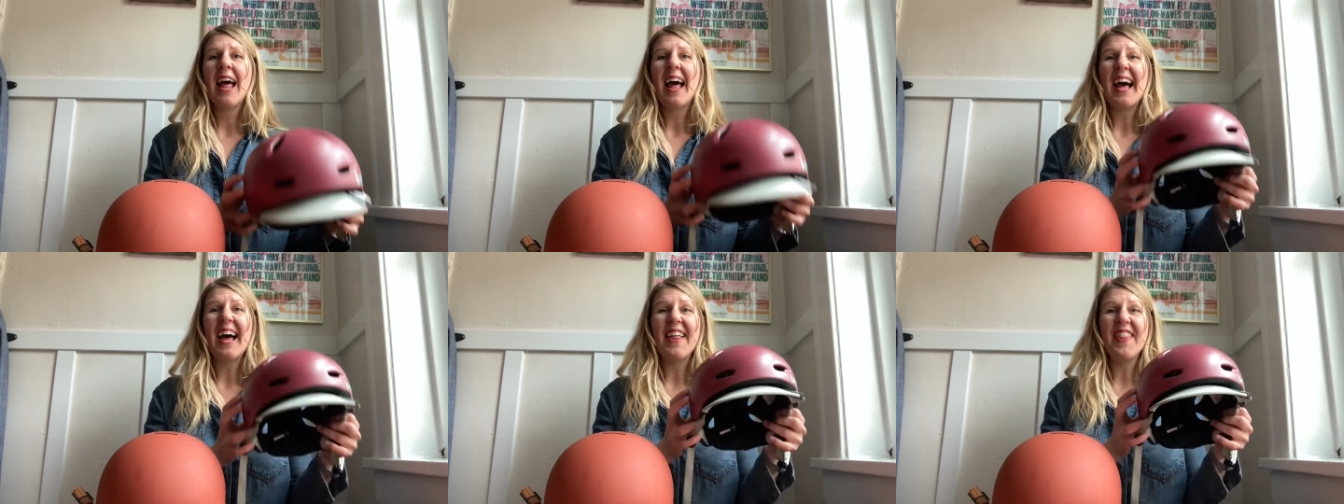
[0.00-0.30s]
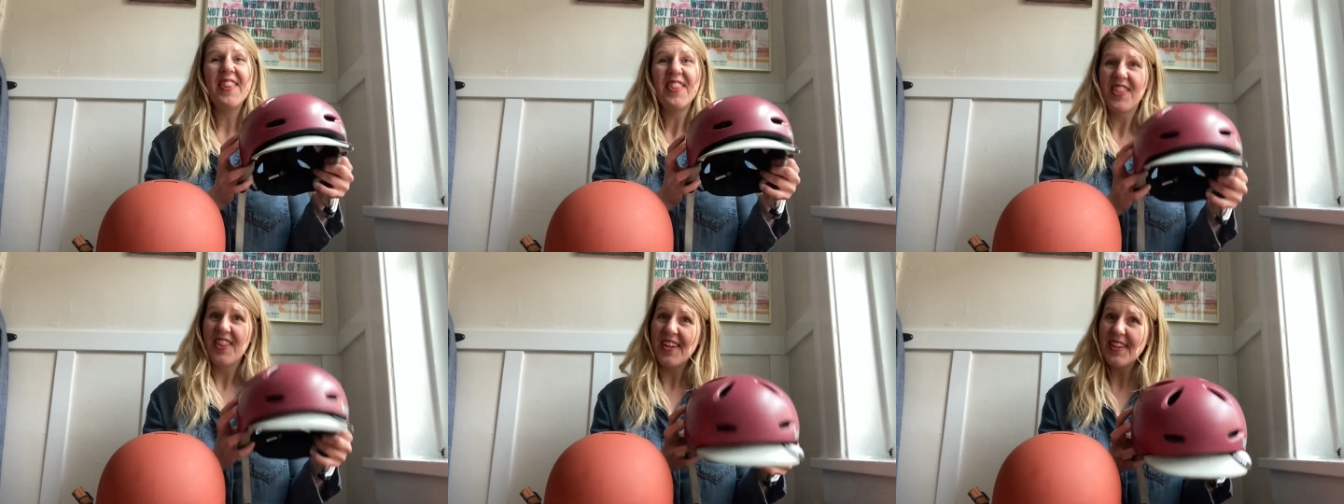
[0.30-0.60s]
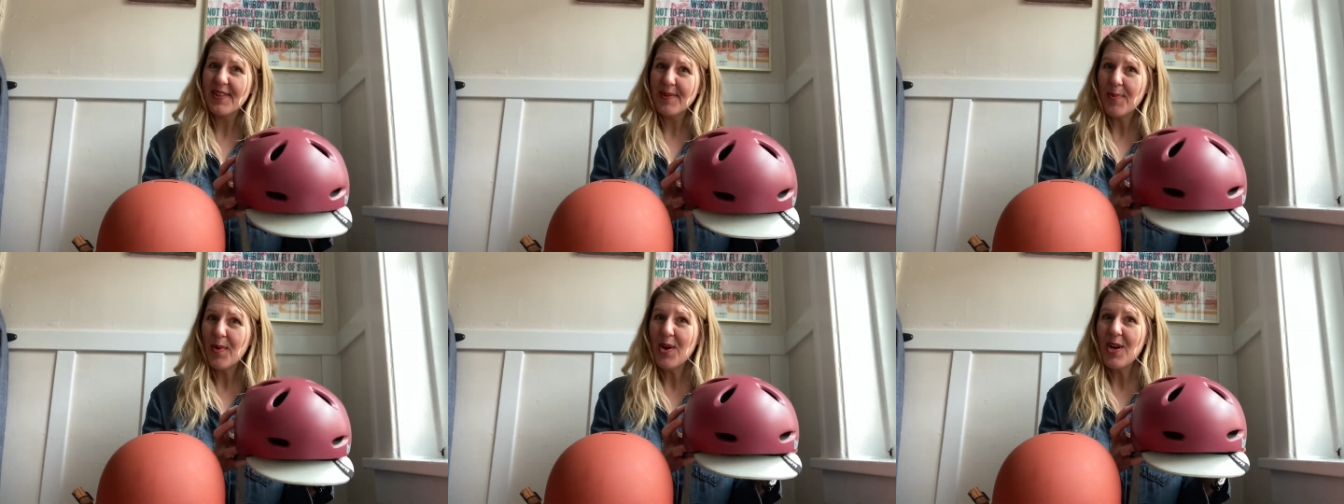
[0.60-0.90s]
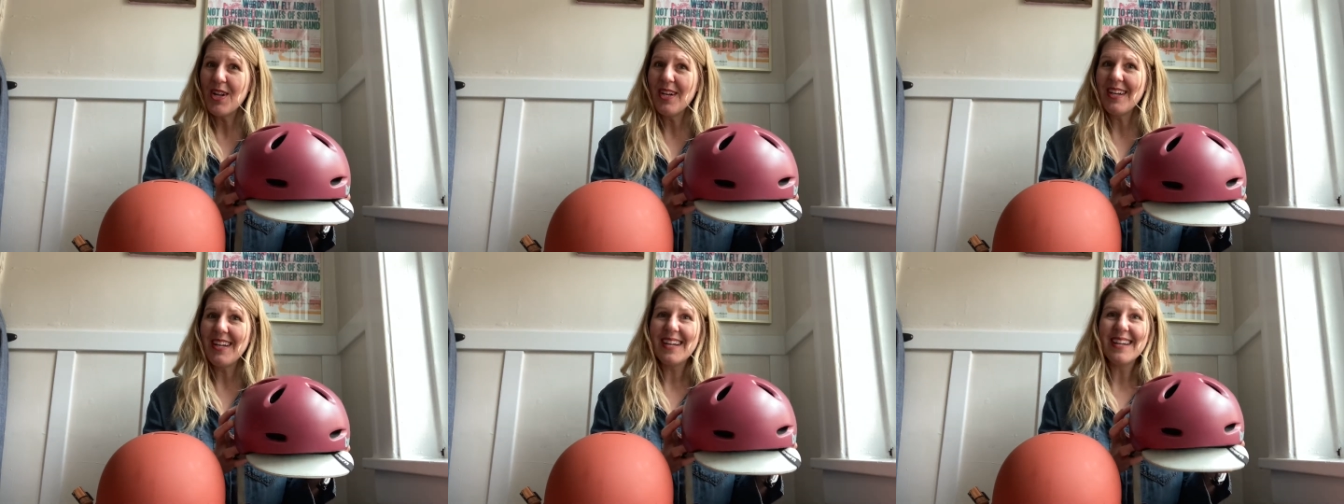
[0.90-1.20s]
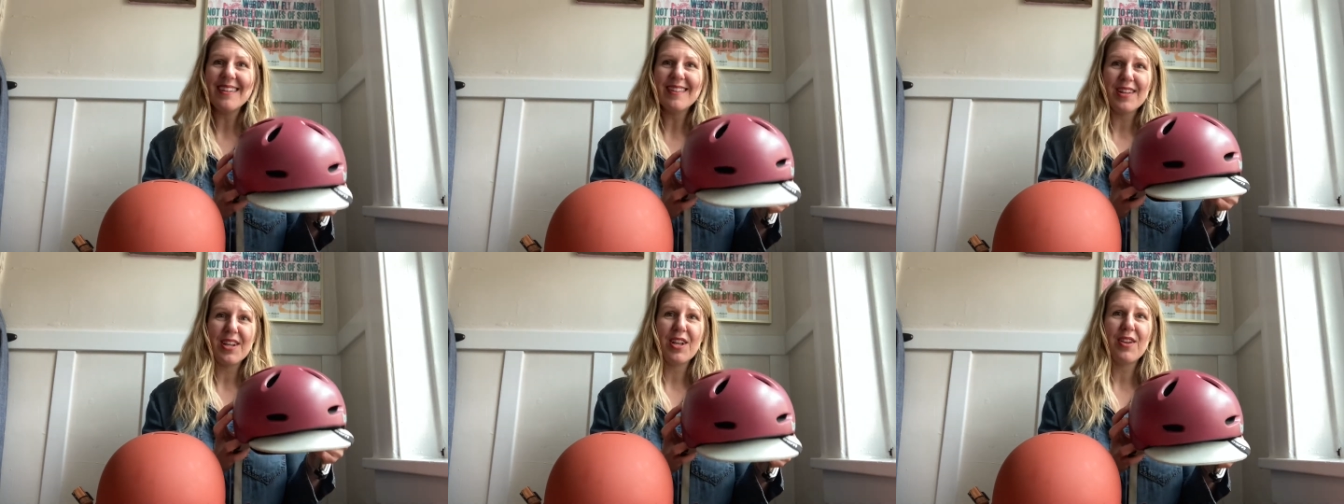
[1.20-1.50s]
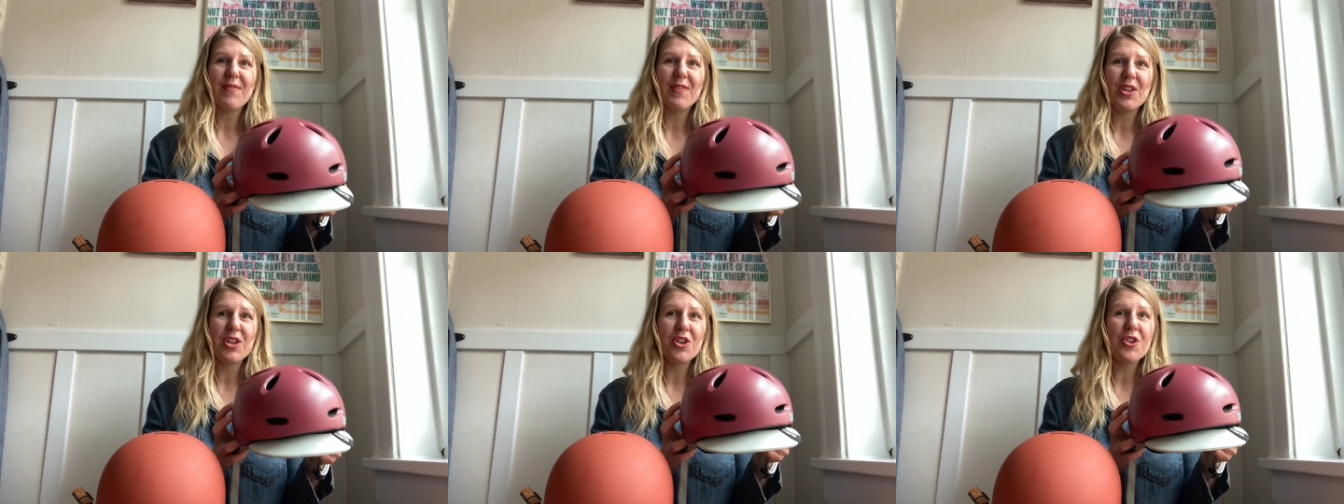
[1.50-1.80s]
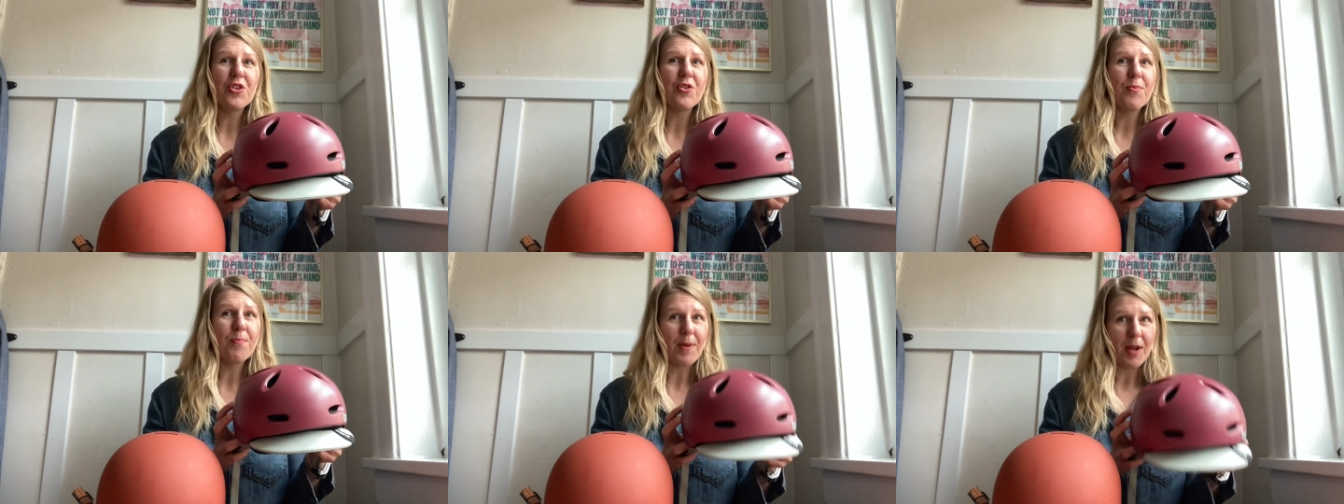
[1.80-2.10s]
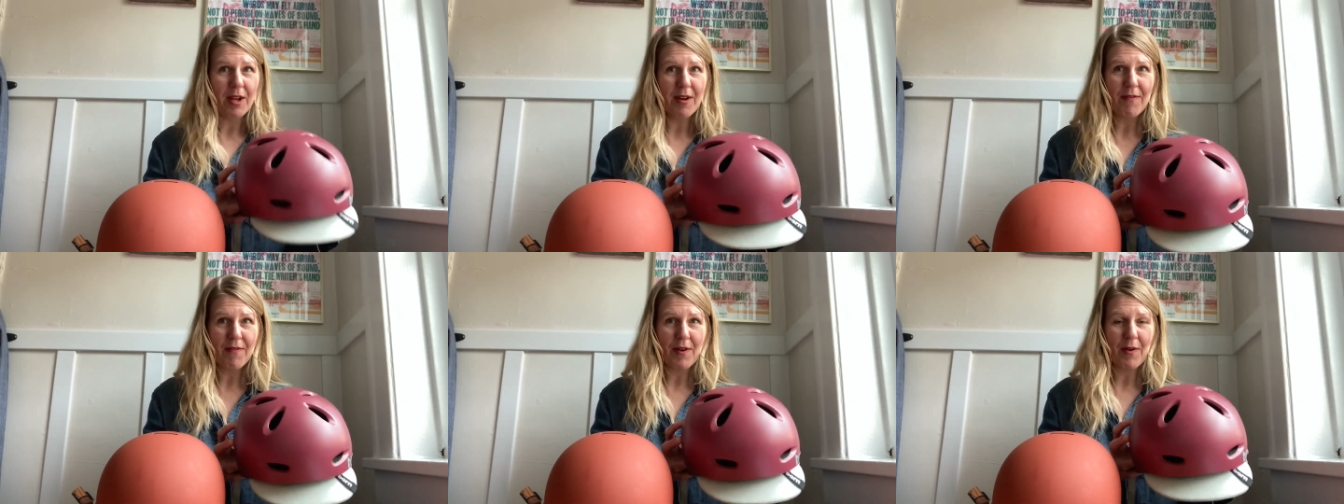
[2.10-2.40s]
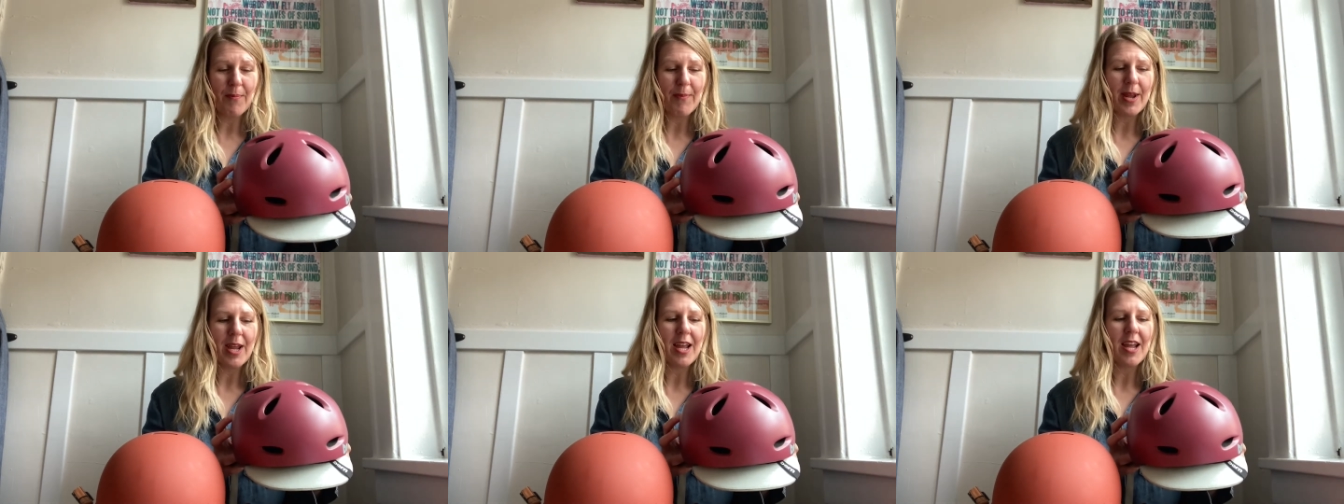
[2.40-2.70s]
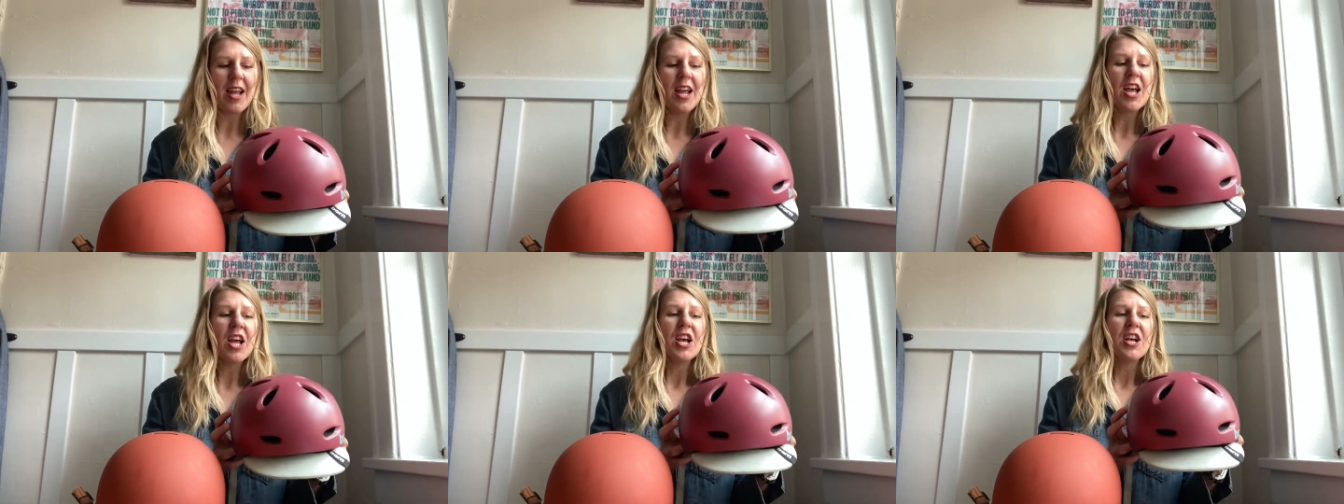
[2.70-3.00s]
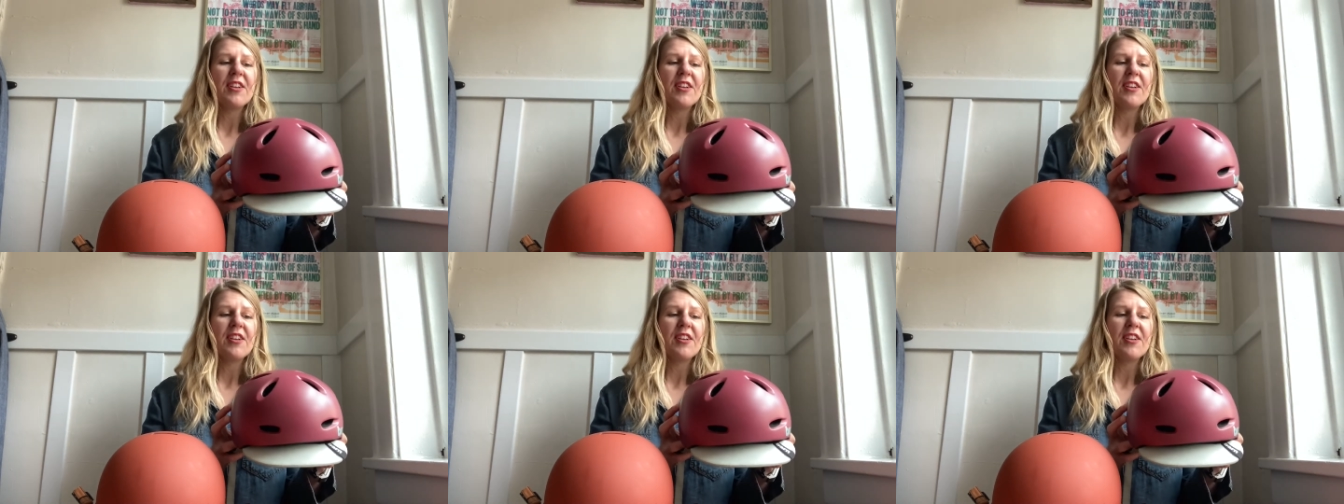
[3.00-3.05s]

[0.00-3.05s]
and this one is even too big for me.